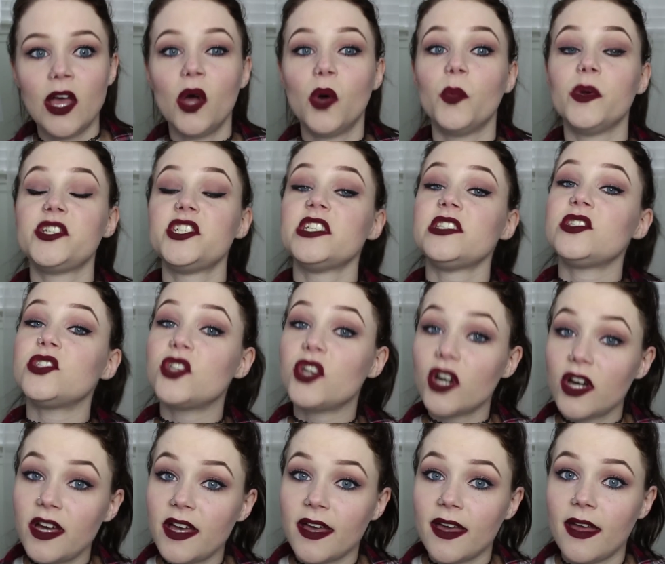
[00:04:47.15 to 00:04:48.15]
which is
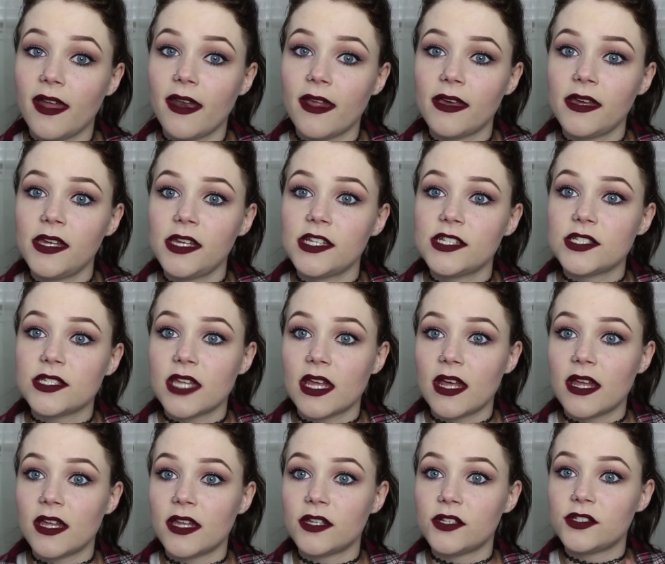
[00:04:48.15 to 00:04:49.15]
good
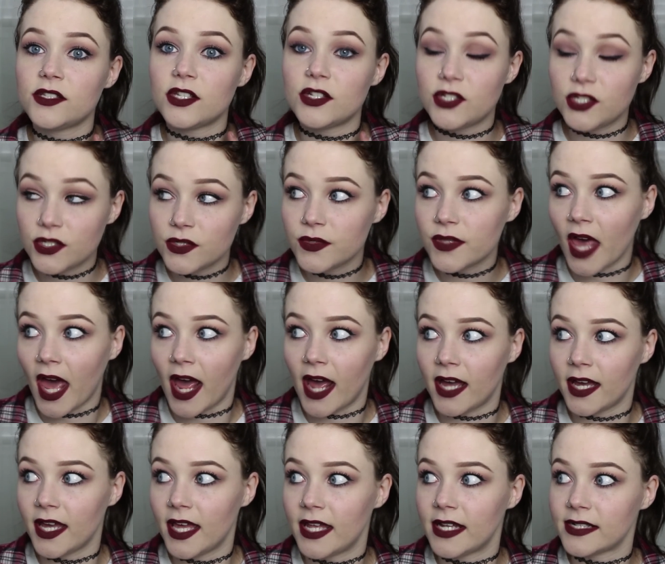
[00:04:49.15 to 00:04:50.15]
to do
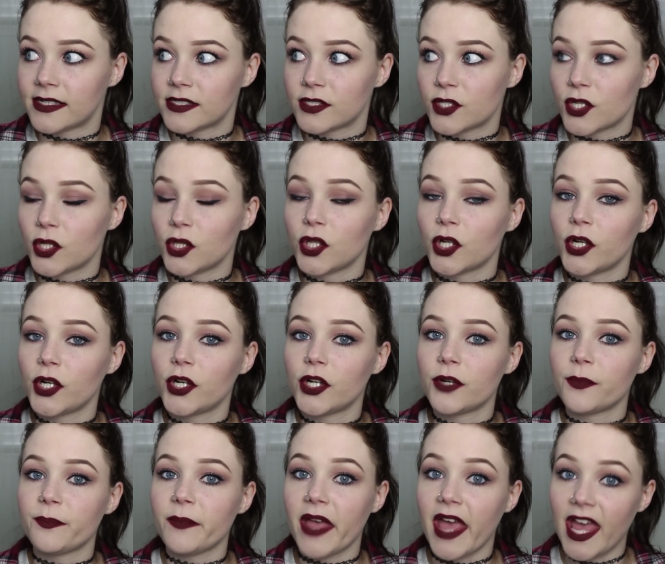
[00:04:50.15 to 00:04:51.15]
that and to
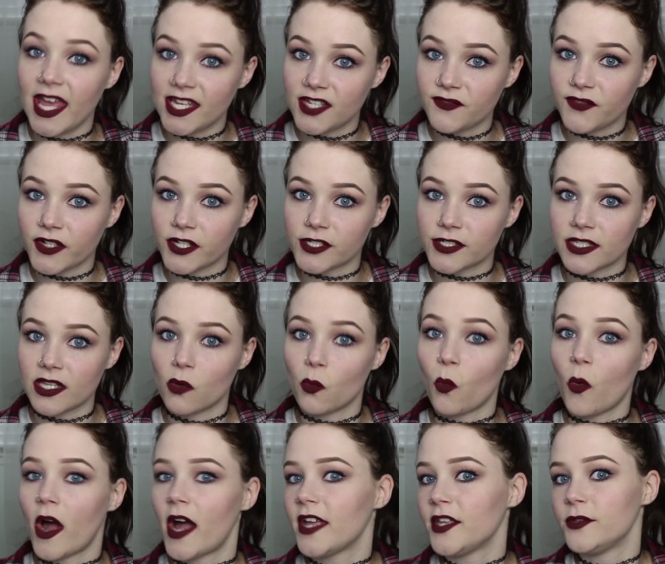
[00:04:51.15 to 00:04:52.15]
learn behaviors and
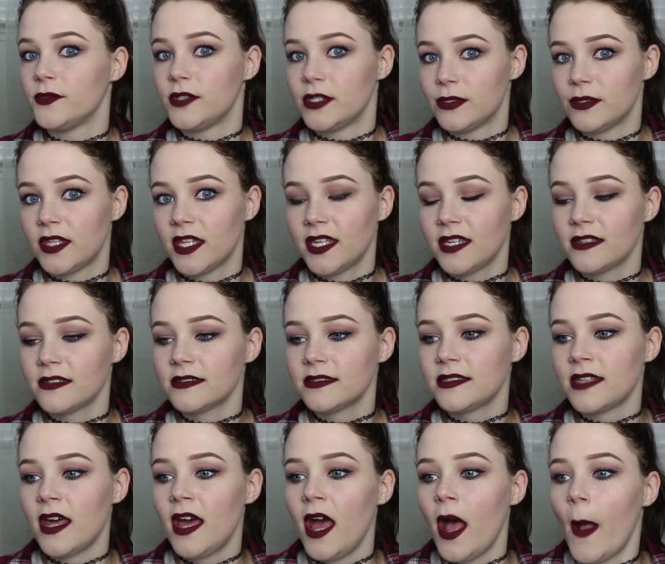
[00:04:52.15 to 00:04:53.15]
why you do
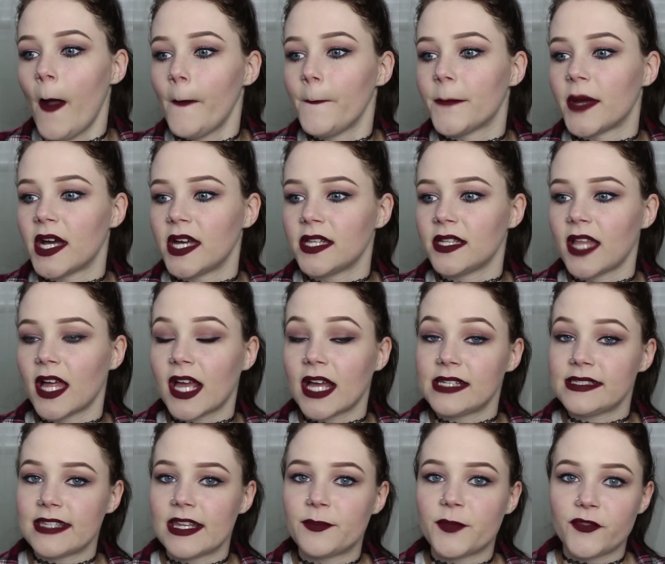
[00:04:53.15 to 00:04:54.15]
things. But like I
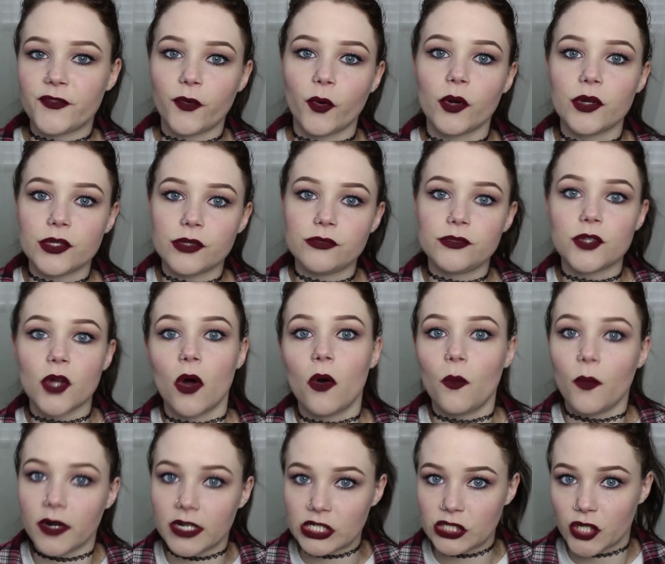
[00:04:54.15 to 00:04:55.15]
said before, you don't
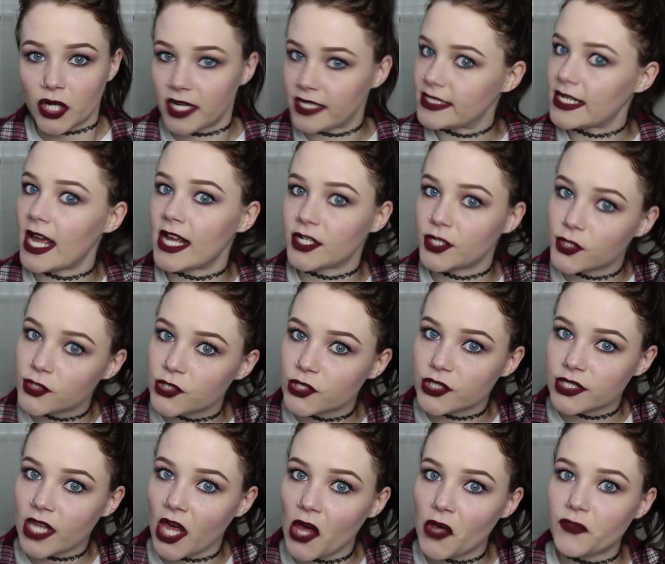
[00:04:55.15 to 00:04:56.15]
want to try and diagnose
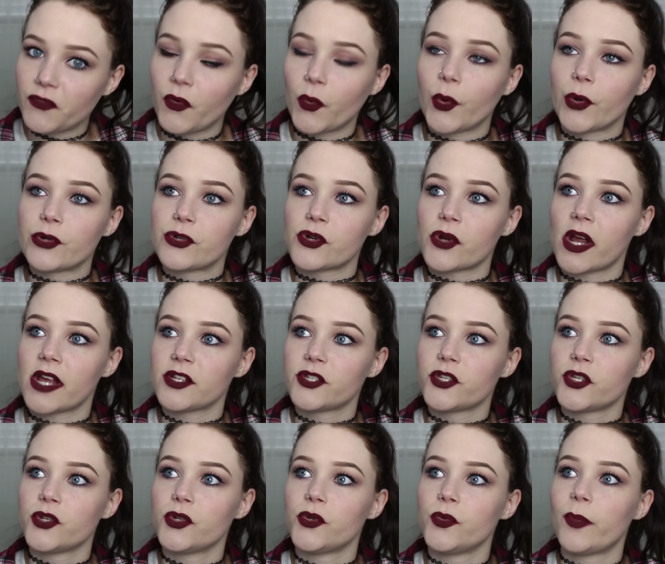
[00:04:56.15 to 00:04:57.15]
yourself or try
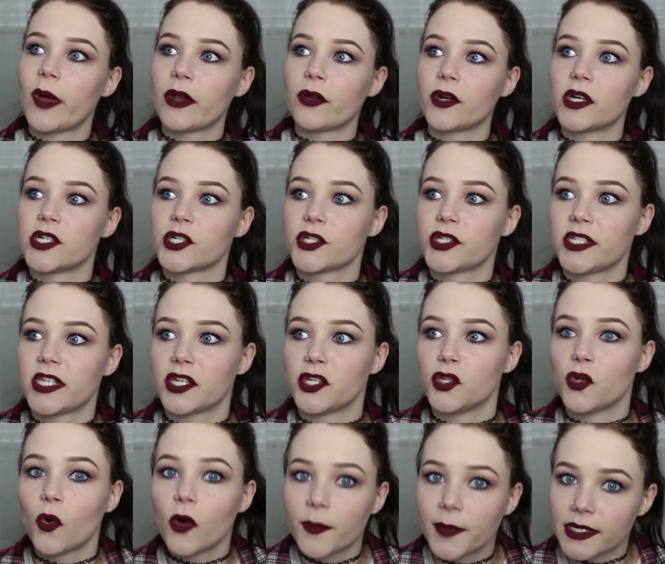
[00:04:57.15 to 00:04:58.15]
to better understand
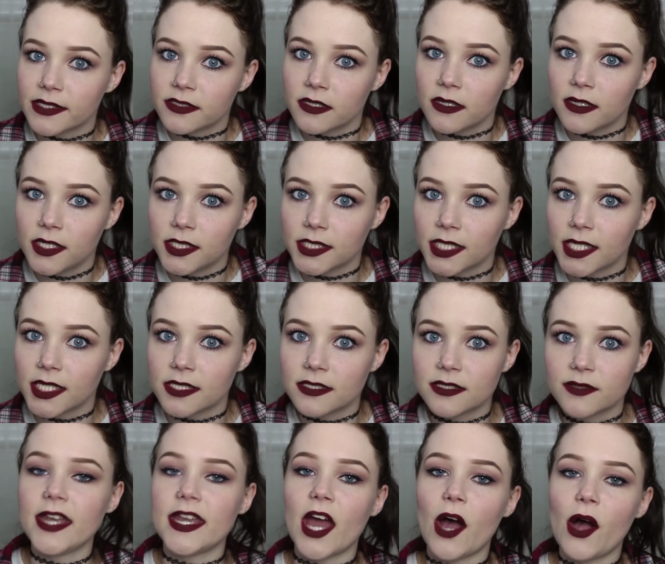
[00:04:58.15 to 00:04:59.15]
your mental illness.
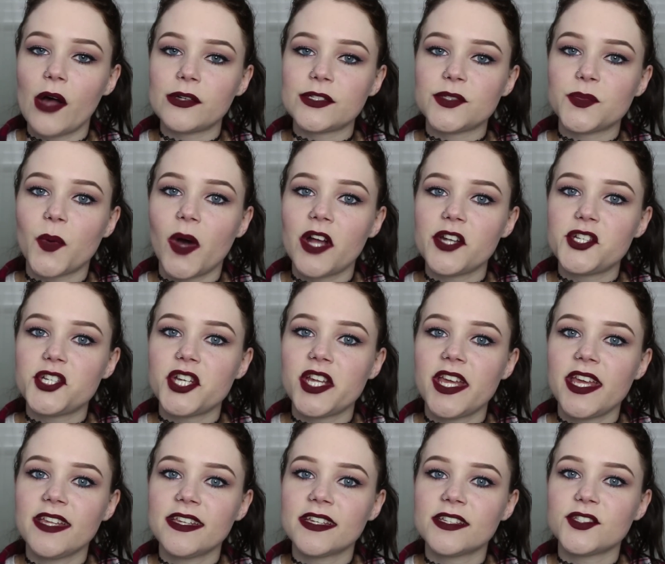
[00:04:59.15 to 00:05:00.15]
Now, I was
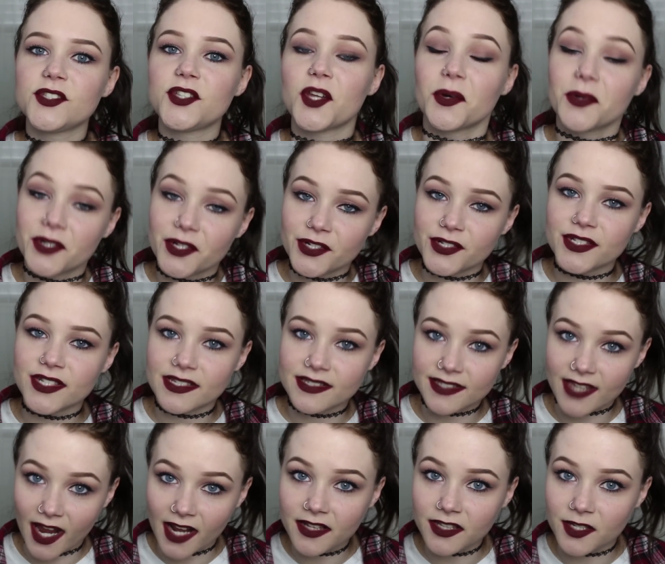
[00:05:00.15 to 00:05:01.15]
watching Stonehurst
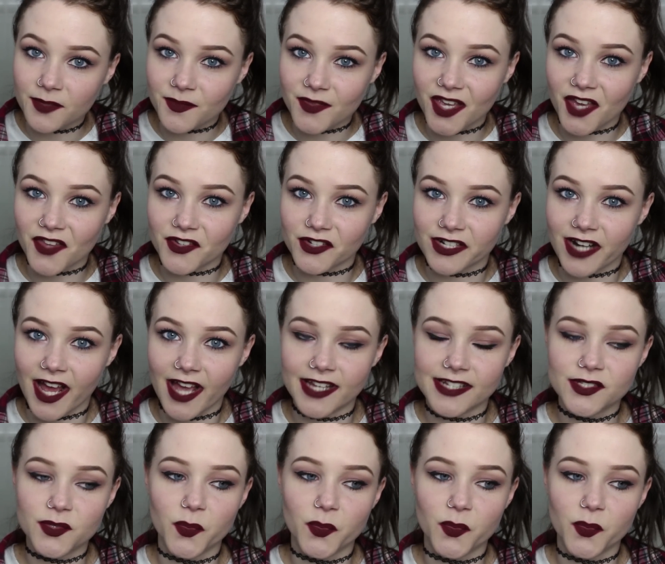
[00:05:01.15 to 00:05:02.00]
Asylum the other night,